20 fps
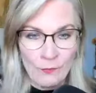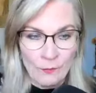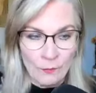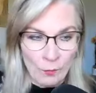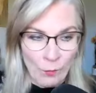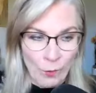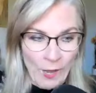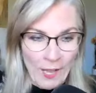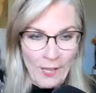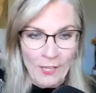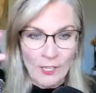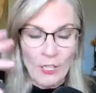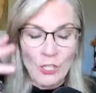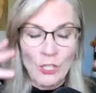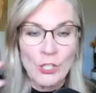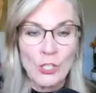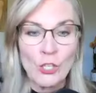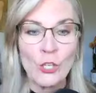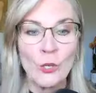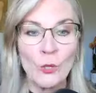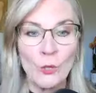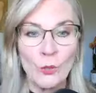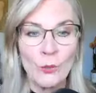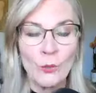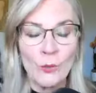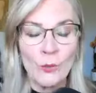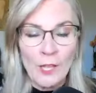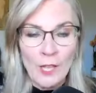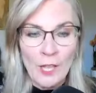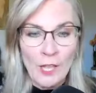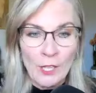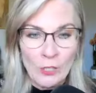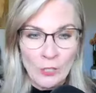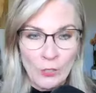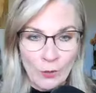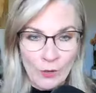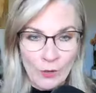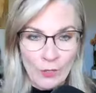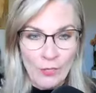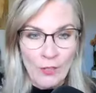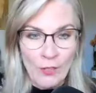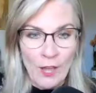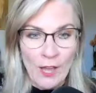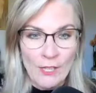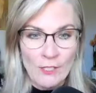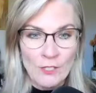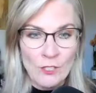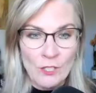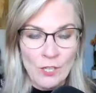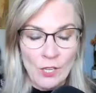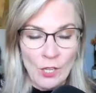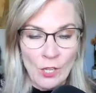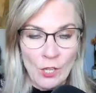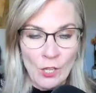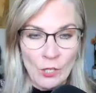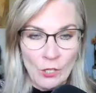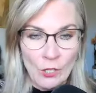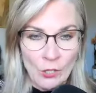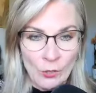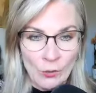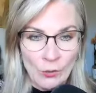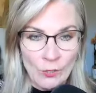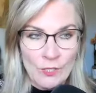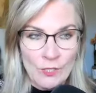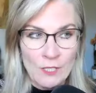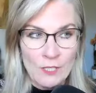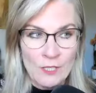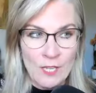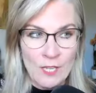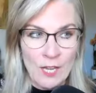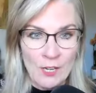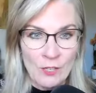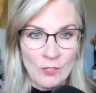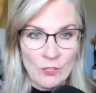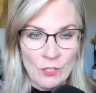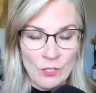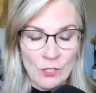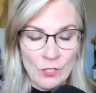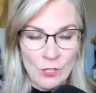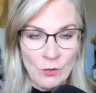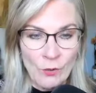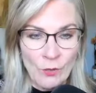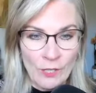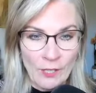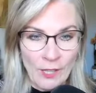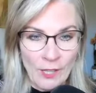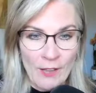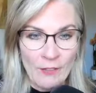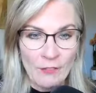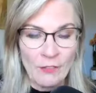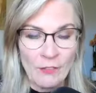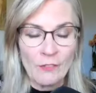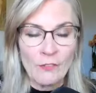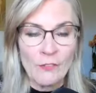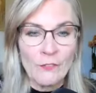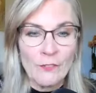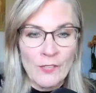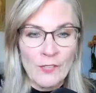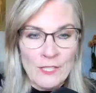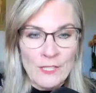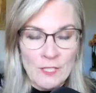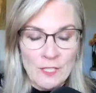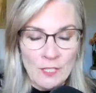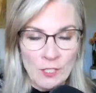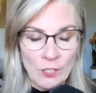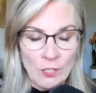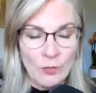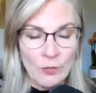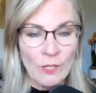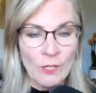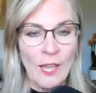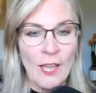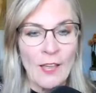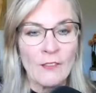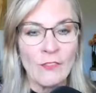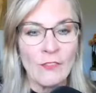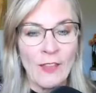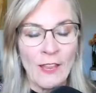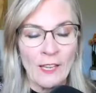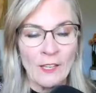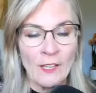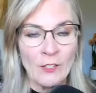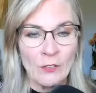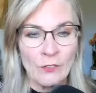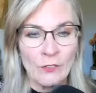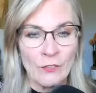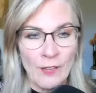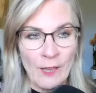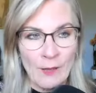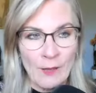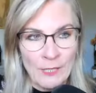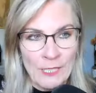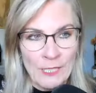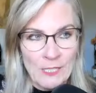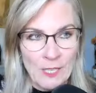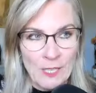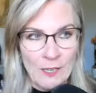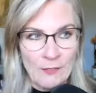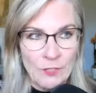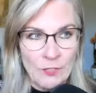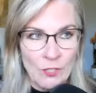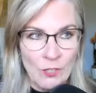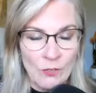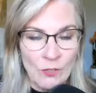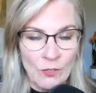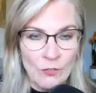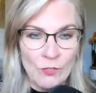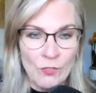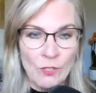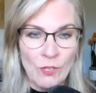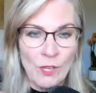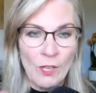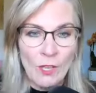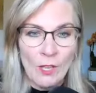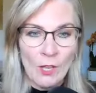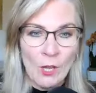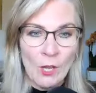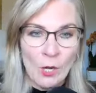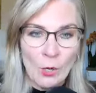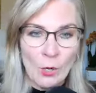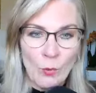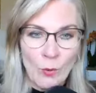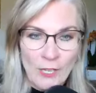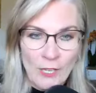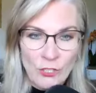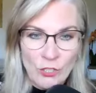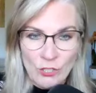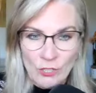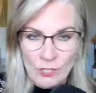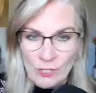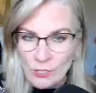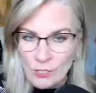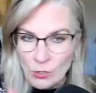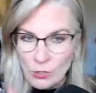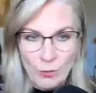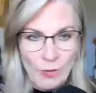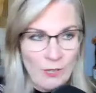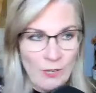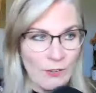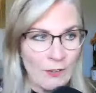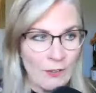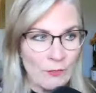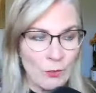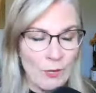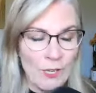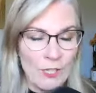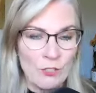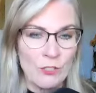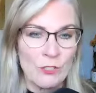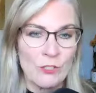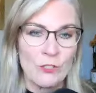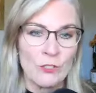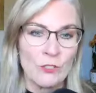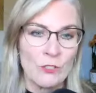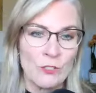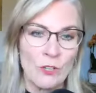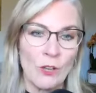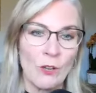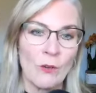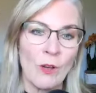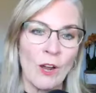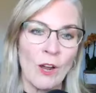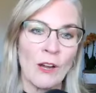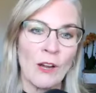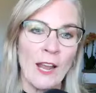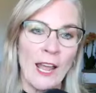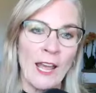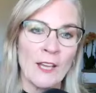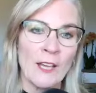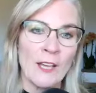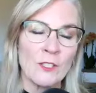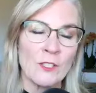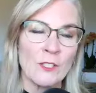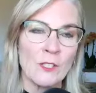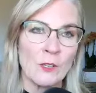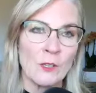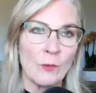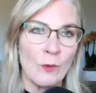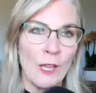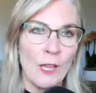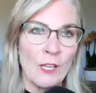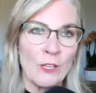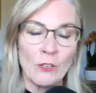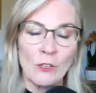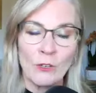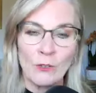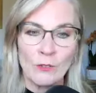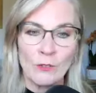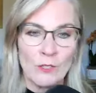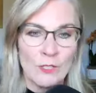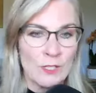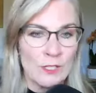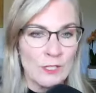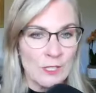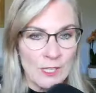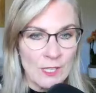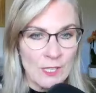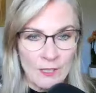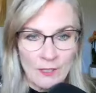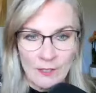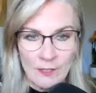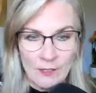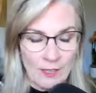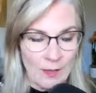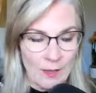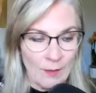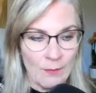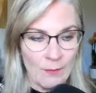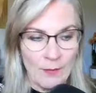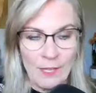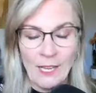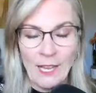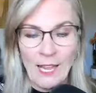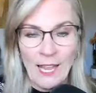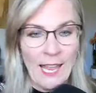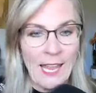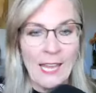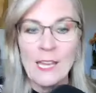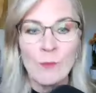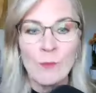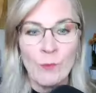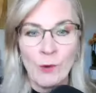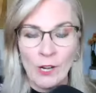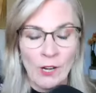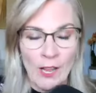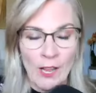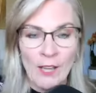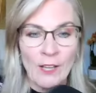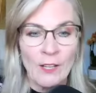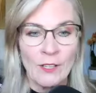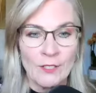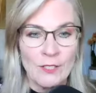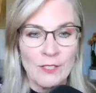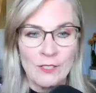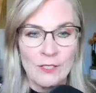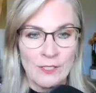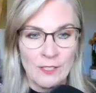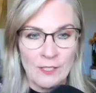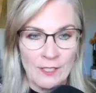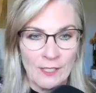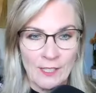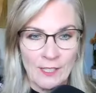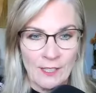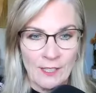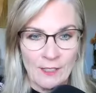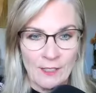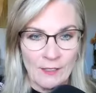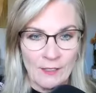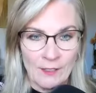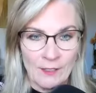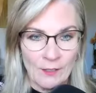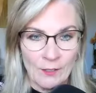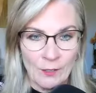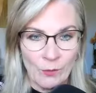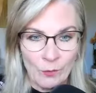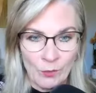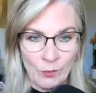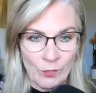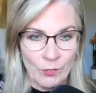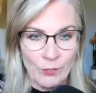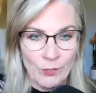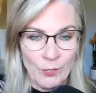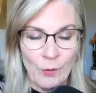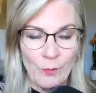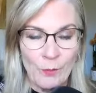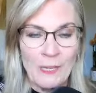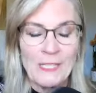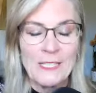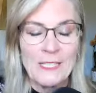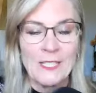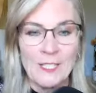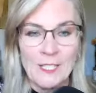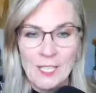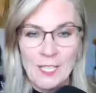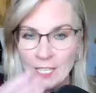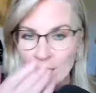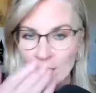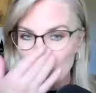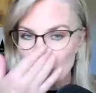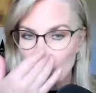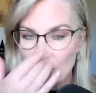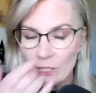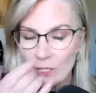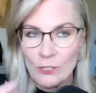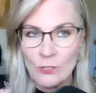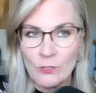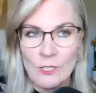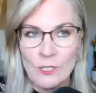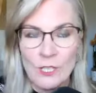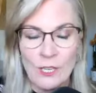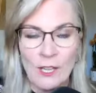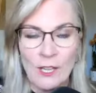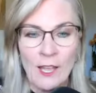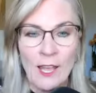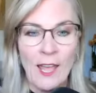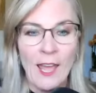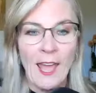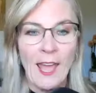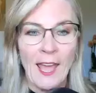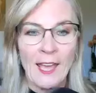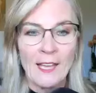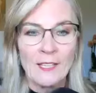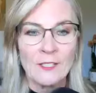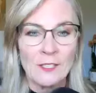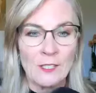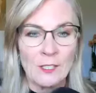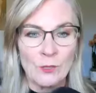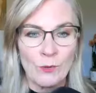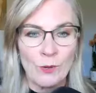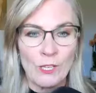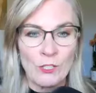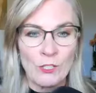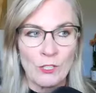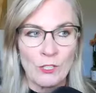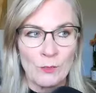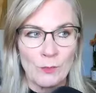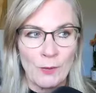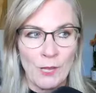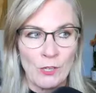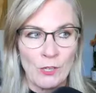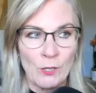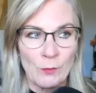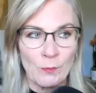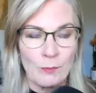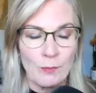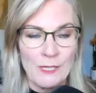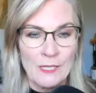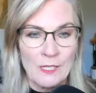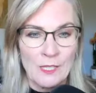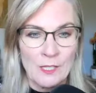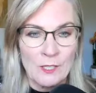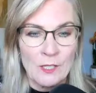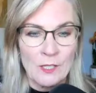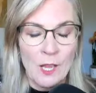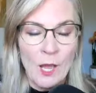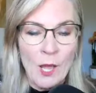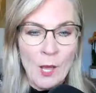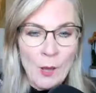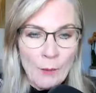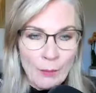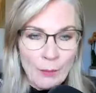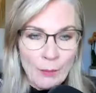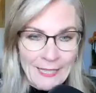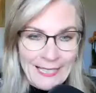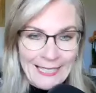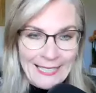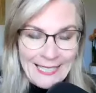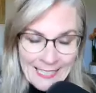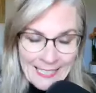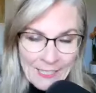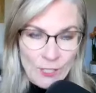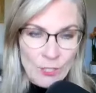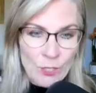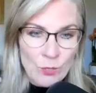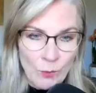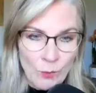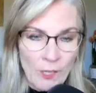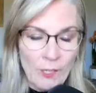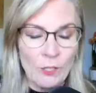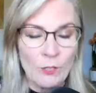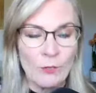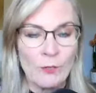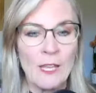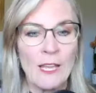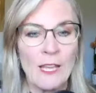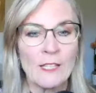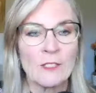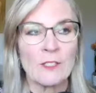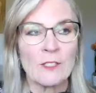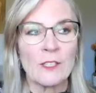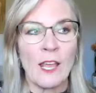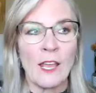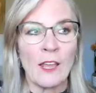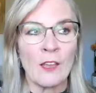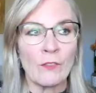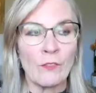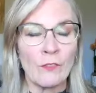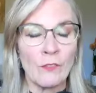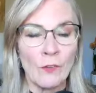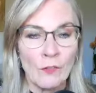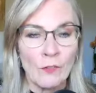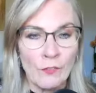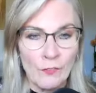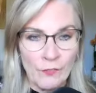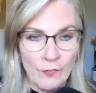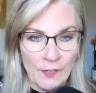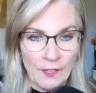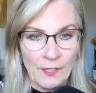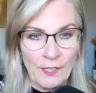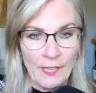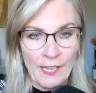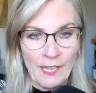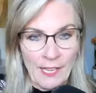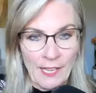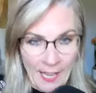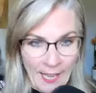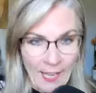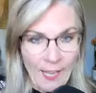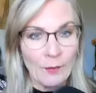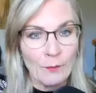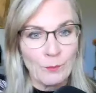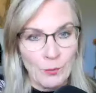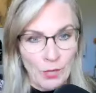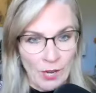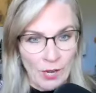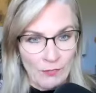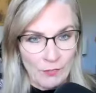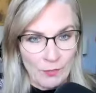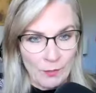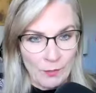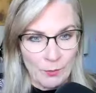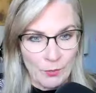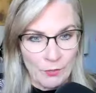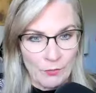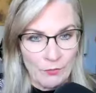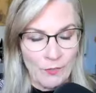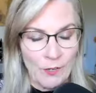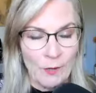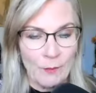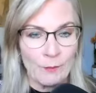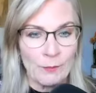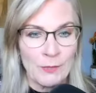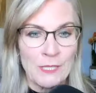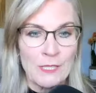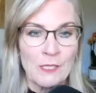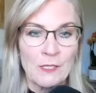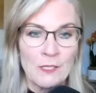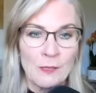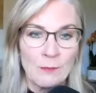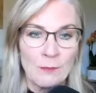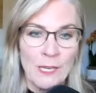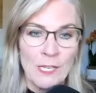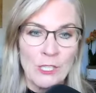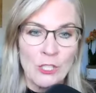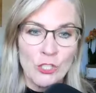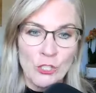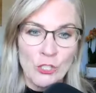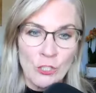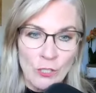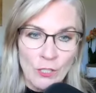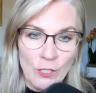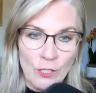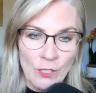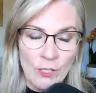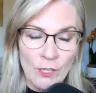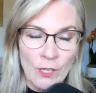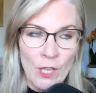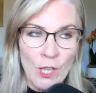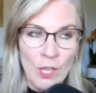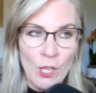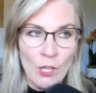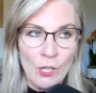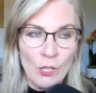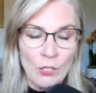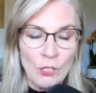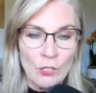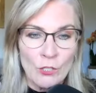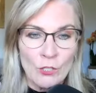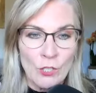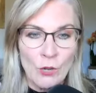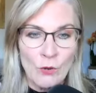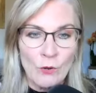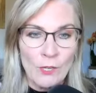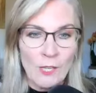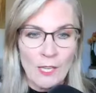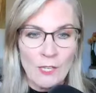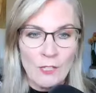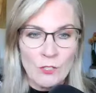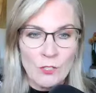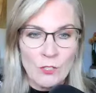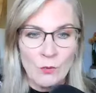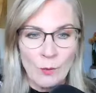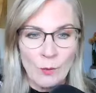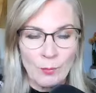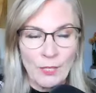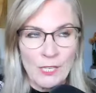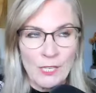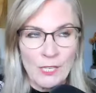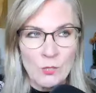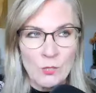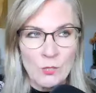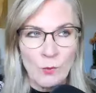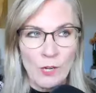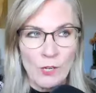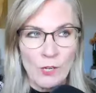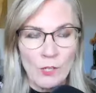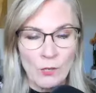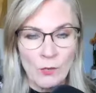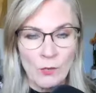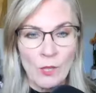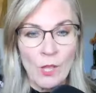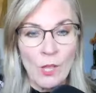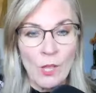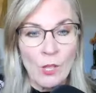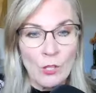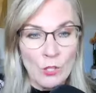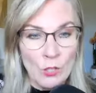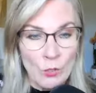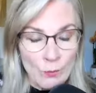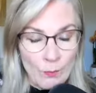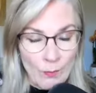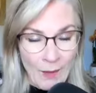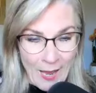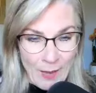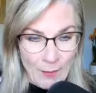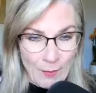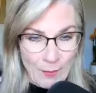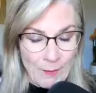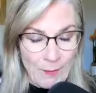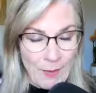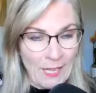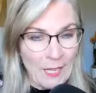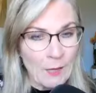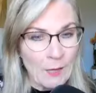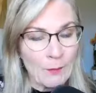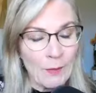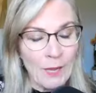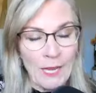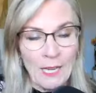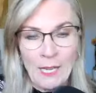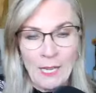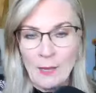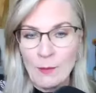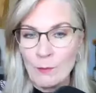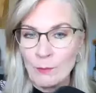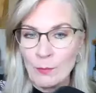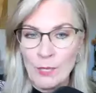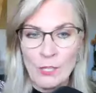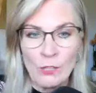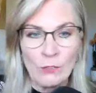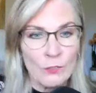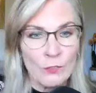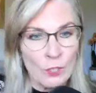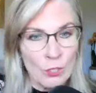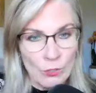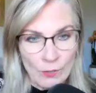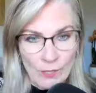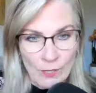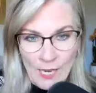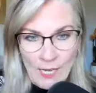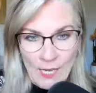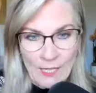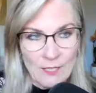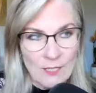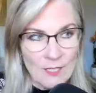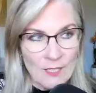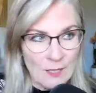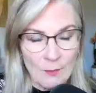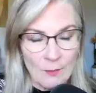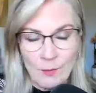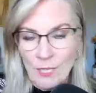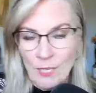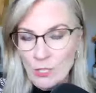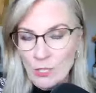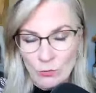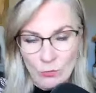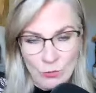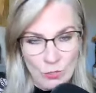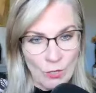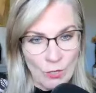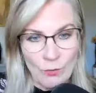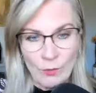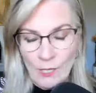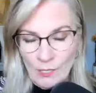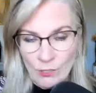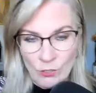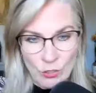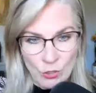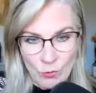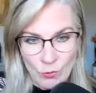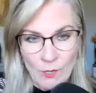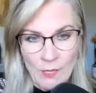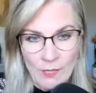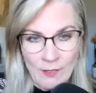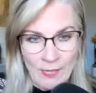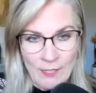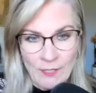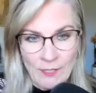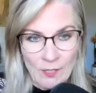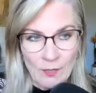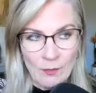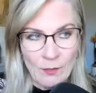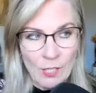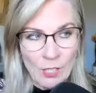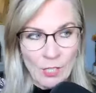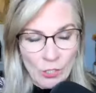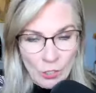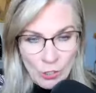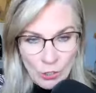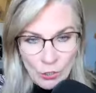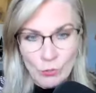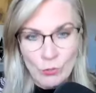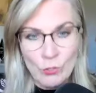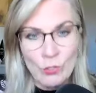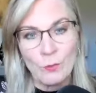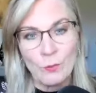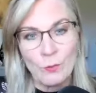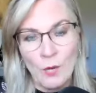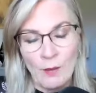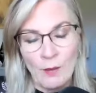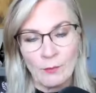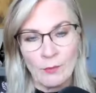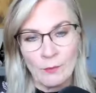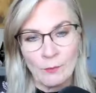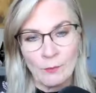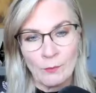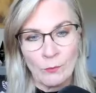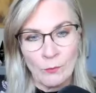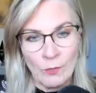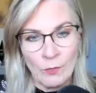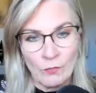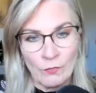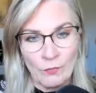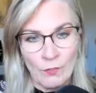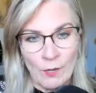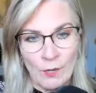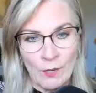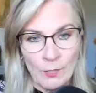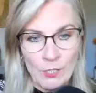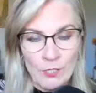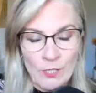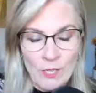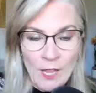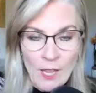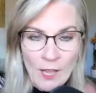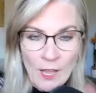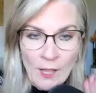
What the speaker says: one, your thoughts, your desires, your life. It fits in your life and your family's life. So those questions, 25 questions or so, are asked in a way you don't see them anywhere else in the world. Nobody's teaching you to ask these questions about your business, but it is what creates a fulfilling and profitable farm business. It makes sure you don't get to a place where you might be making money, but you've created something you don't enjoy. That's a huge problem with farmers.